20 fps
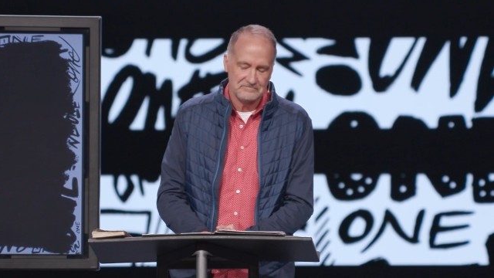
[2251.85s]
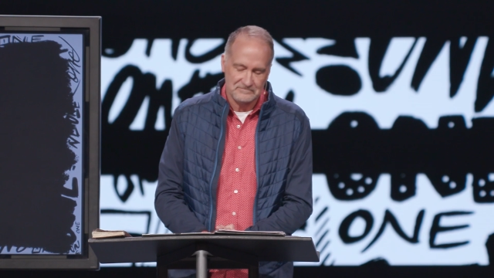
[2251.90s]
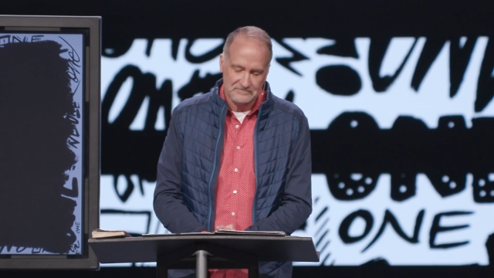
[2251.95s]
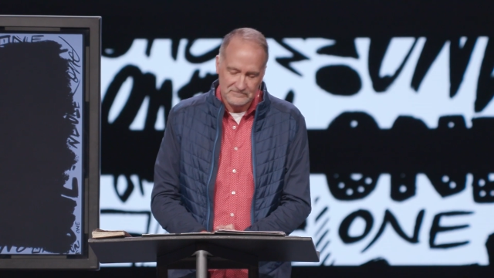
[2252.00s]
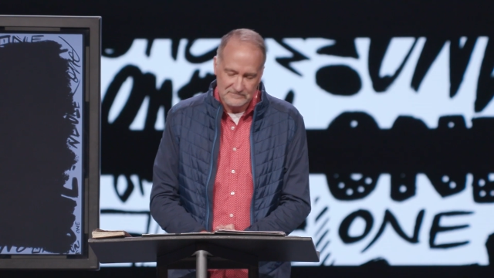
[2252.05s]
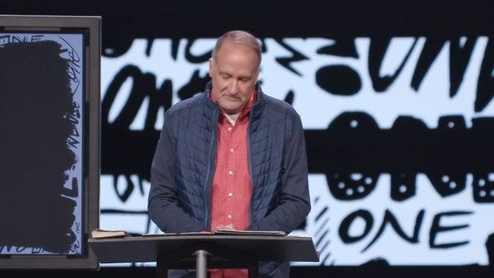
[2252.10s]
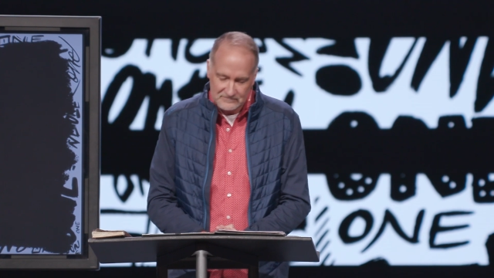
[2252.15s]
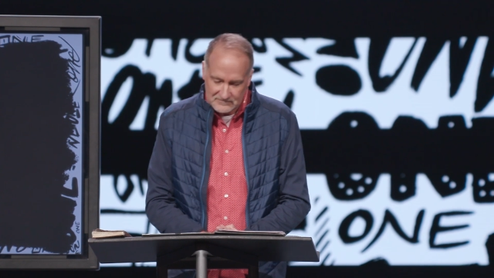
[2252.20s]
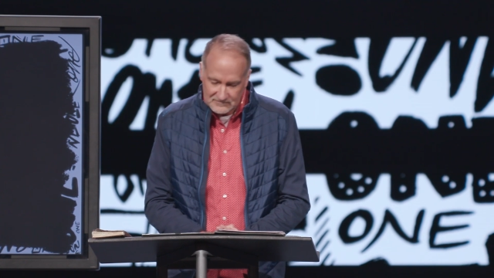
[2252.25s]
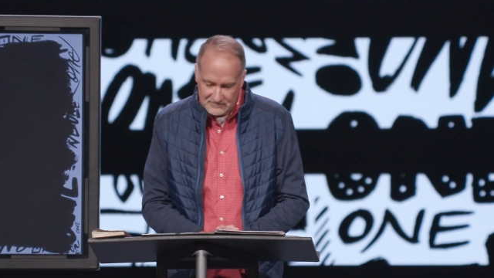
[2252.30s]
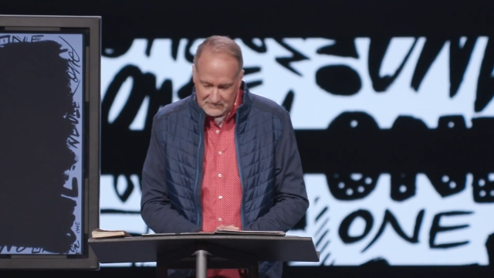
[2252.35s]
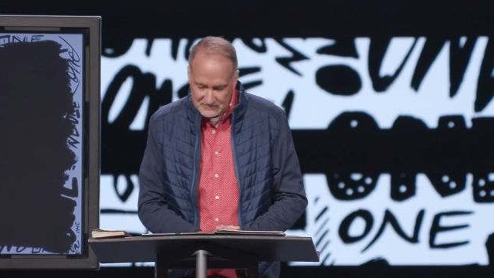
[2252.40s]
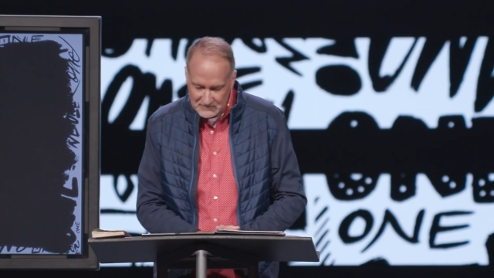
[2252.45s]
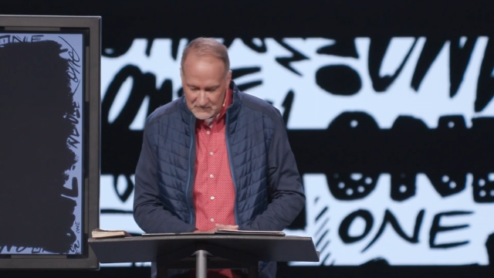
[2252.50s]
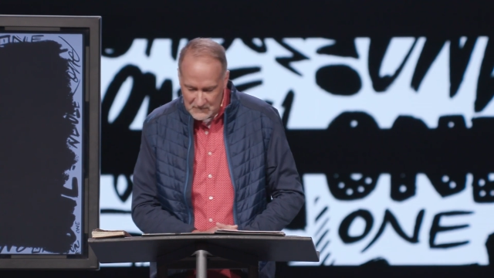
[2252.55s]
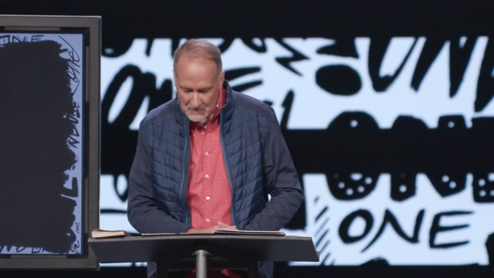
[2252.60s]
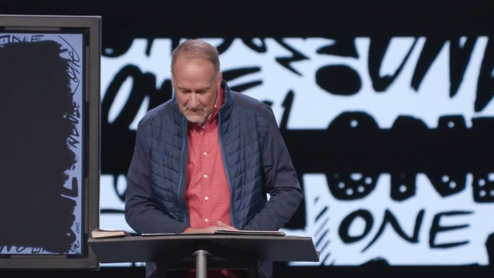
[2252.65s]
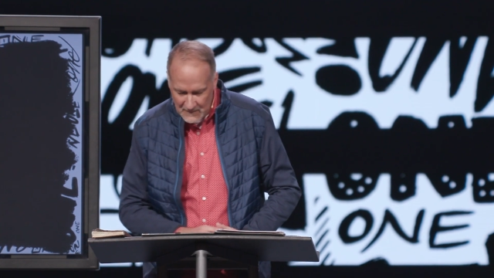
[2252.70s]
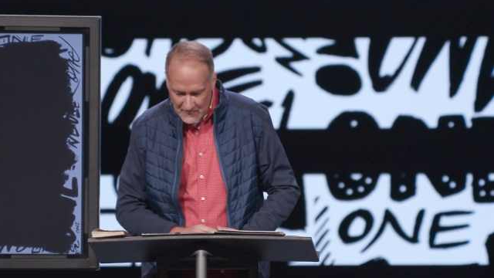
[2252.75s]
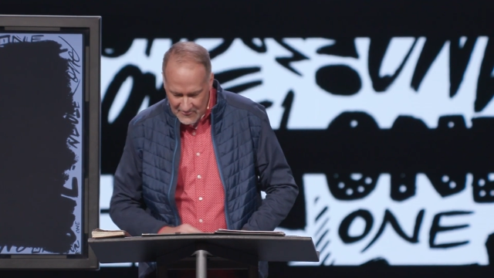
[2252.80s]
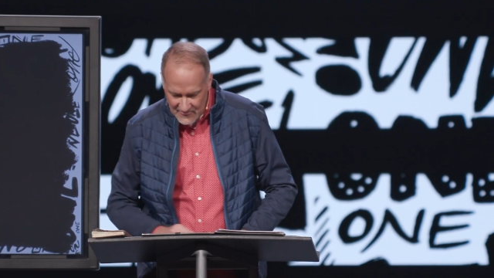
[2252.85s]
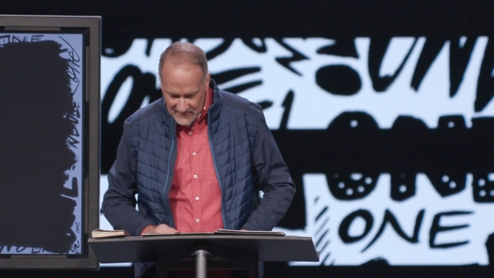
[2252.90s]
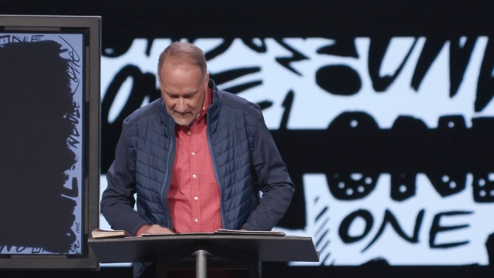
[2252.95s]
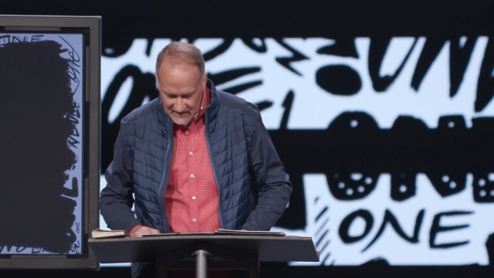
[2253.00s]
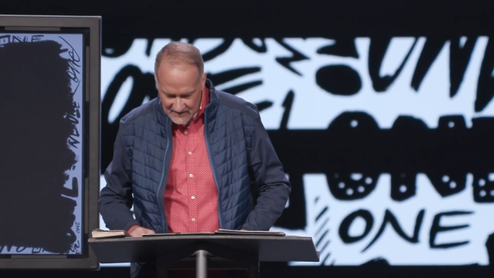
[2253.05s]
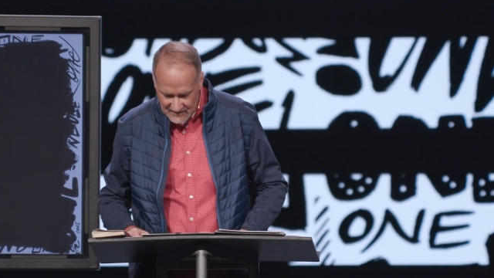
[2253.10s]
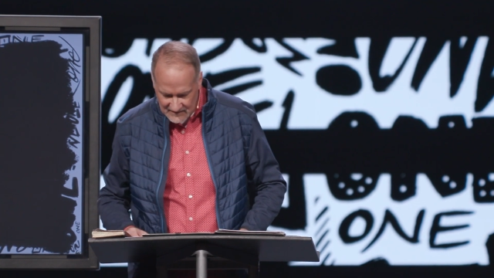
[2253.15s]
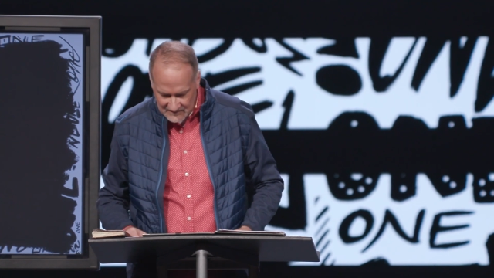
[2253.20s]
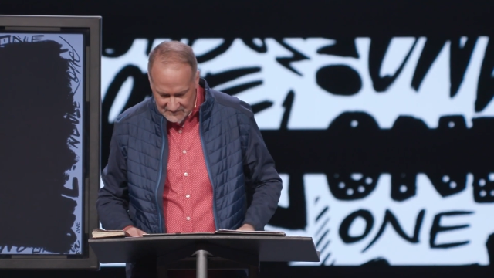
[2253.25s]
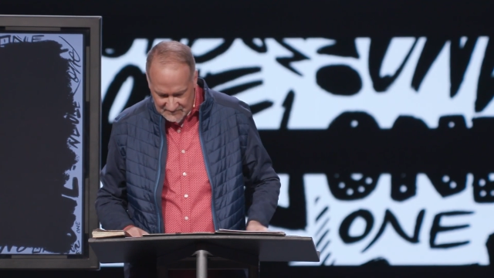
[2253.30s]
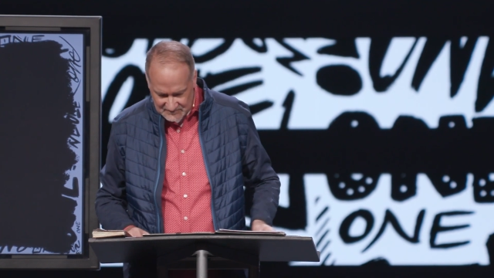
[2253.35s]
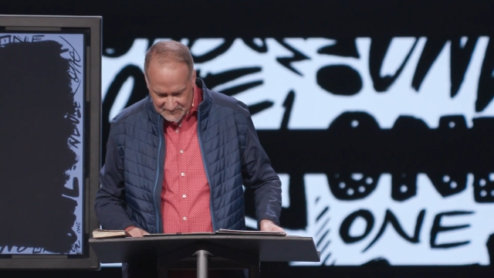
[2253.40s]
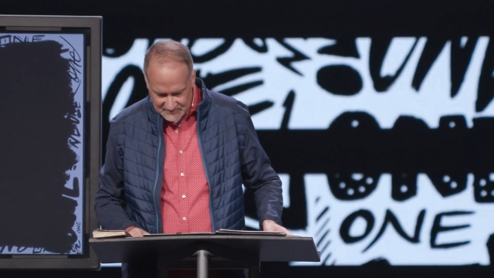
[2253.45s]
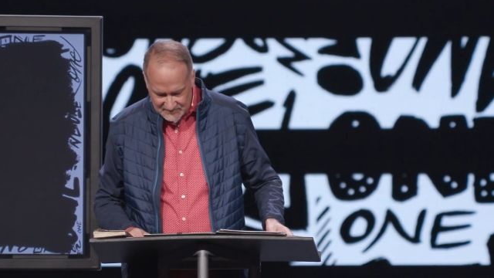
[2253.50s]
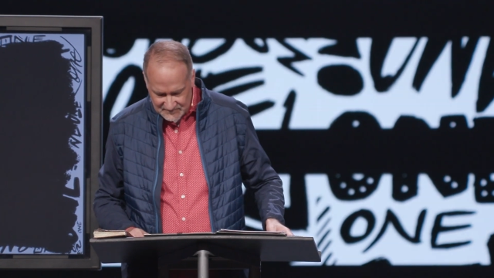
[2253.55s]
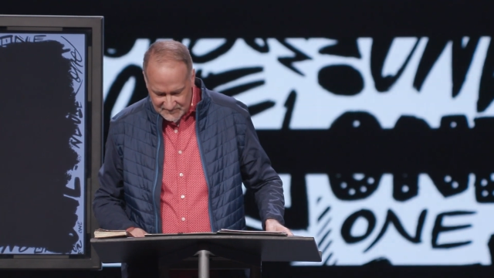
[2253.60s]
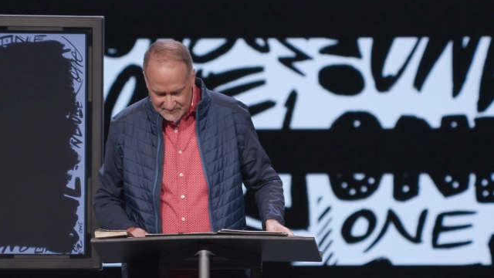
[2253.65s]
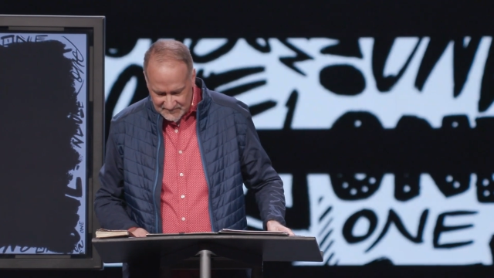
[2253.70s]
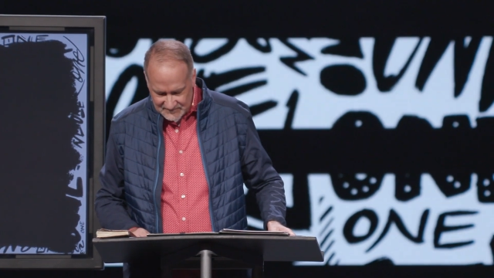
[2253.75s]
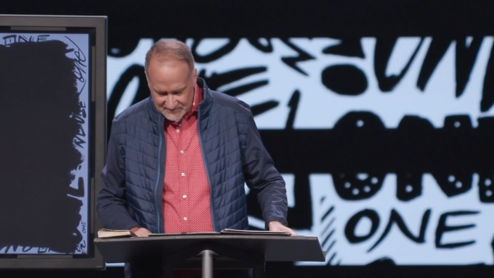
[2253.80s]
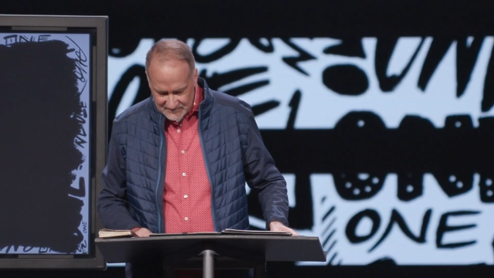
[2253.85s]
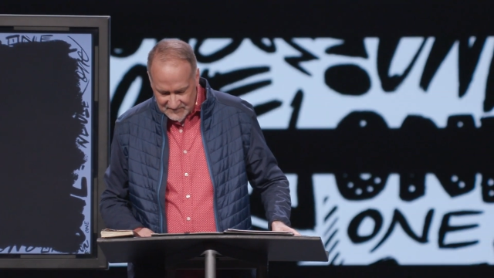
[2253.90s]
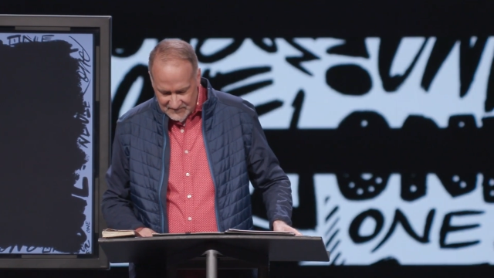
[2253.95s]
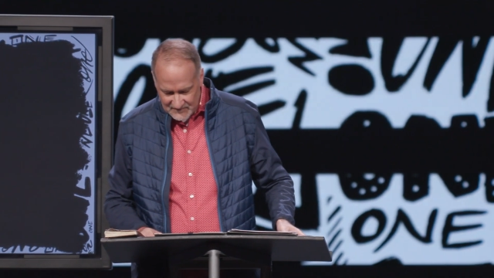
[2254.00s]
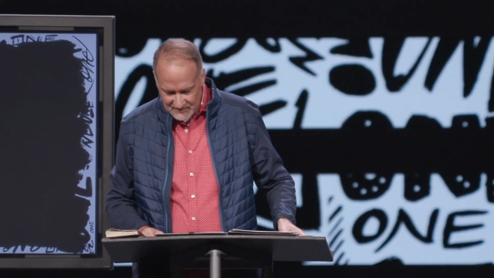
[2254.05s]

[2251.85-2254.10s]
[no speech]